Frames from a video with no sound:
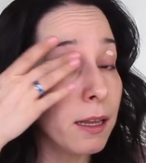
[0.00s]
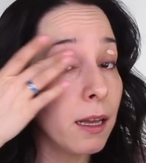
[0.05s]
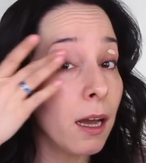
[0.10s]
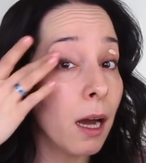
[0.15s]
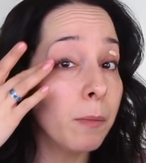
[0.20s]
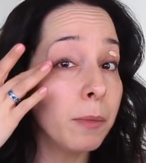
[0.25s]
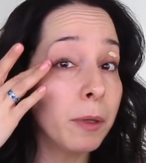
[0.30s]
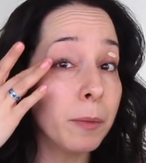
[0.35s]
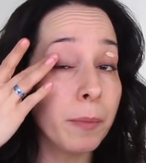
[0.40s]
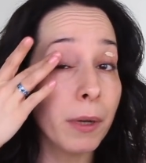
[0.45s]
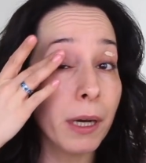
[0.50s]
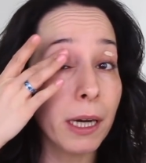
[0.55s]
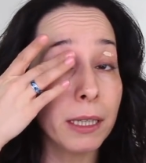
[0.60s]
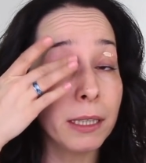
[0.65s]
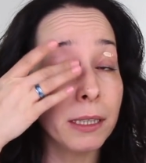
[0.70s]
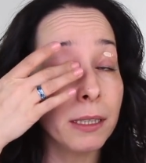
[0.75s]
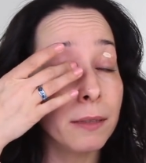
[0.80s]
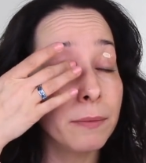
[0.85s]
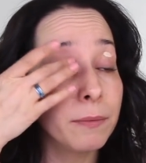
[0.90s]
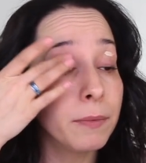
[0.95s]
the upper
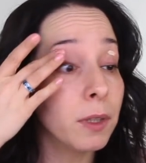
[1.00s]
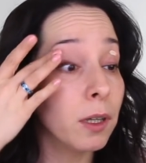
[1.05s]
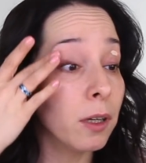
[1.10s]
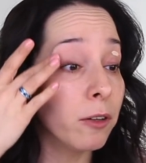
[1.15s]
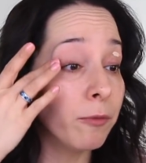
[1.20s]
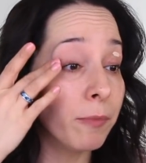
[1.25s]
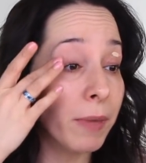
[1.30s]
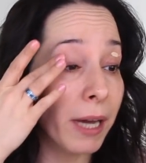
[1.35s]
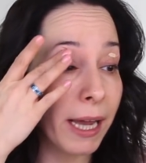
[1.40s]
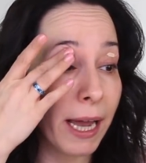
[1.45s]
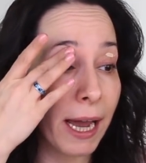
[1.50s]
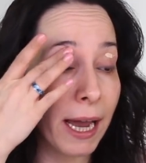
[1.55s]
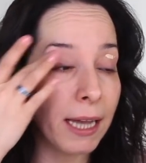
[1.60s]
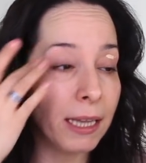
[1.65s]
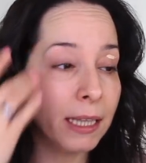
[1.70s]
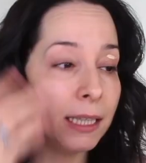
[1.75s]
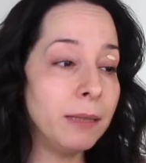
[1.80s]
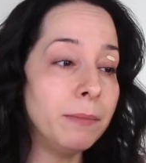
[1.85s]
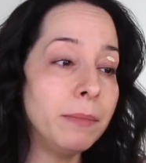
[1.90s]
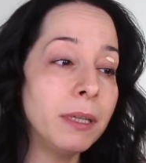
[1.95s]
part of my
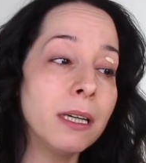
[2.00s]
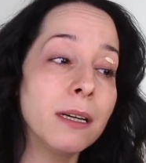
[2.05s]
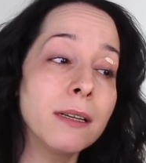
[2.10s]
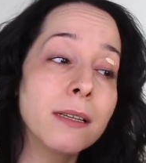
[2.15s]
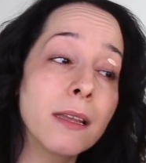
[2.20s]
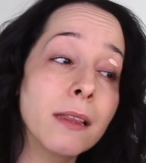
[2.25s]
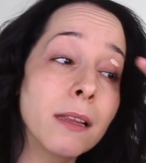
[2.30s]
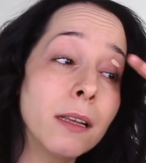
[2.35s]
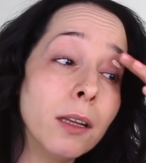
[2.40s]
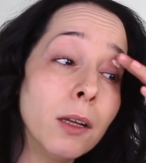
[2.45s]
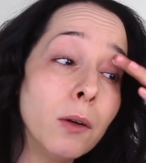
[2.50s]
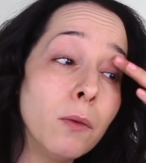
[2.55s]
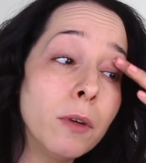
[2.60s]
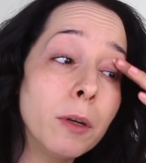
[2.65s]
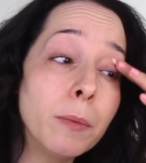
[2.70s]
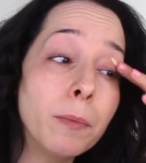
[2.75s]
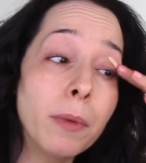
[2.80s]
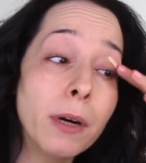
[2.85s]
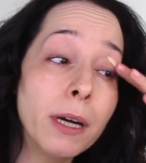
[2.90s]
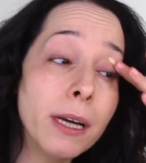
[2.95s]
eyelid because on the
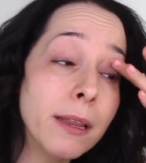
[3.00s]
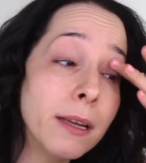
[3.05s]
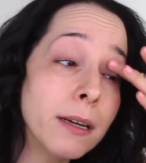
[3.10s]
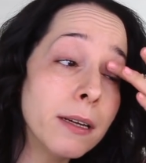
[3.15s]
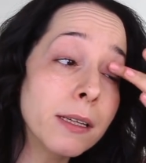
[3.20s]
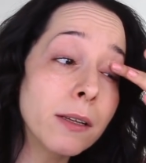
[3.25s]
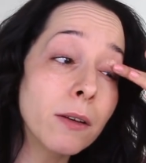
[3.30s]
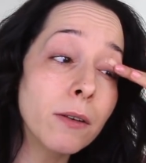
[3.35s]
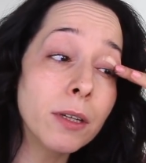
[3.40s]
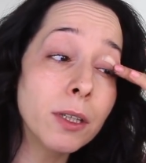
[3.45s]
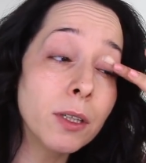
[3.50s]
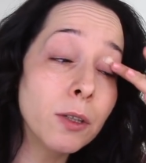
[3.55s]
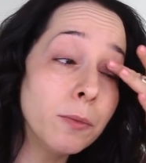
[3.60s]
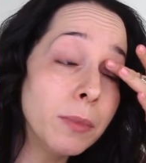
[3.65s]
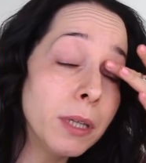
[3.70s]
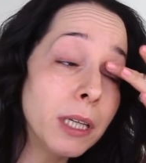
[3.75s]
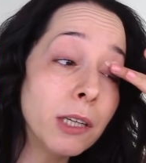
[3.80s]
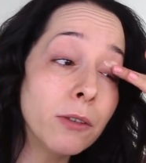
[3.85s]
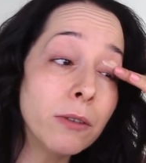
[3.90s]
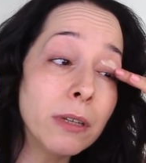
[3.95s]
lower part there is going to
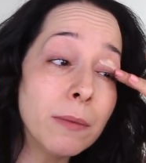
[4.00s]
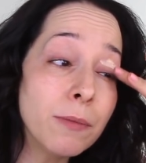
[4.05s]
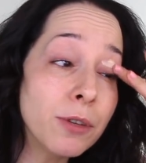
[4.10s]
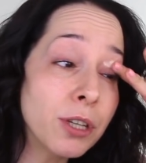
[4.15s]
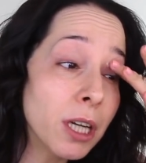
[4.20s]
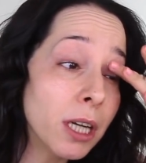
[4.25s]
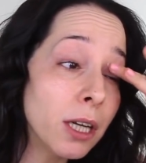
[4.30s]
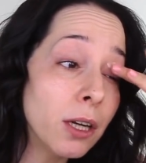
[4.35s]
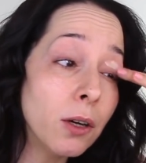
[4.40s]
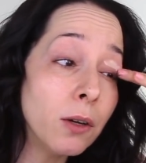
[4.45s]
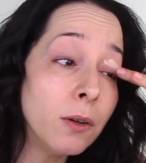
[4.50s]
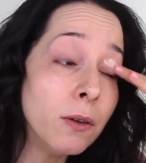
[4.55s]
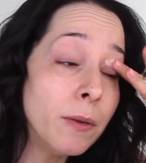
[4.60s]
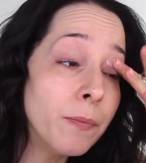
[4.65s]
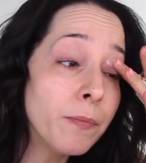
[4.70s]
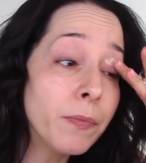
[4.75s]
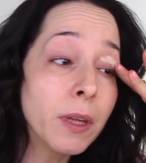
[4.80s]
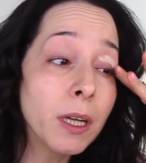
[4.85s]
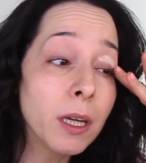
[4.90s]
be cream shadow